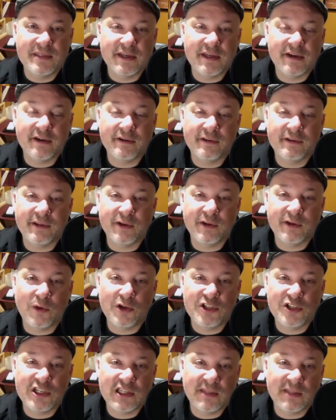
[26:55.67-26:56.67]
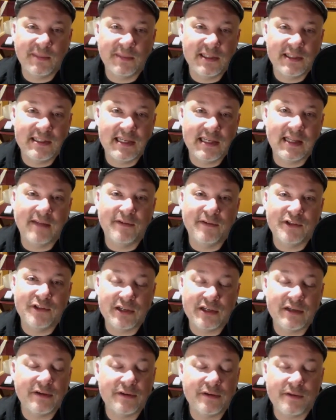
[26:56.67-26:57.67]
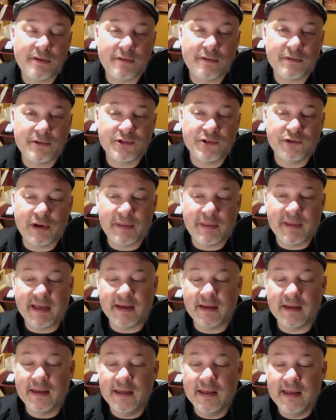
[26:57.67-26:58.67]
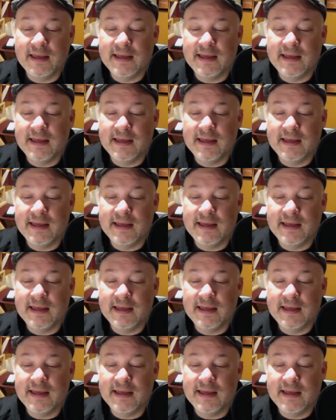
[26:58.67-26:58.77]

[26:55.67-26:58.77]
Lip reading: They're watching them on television or through streaming.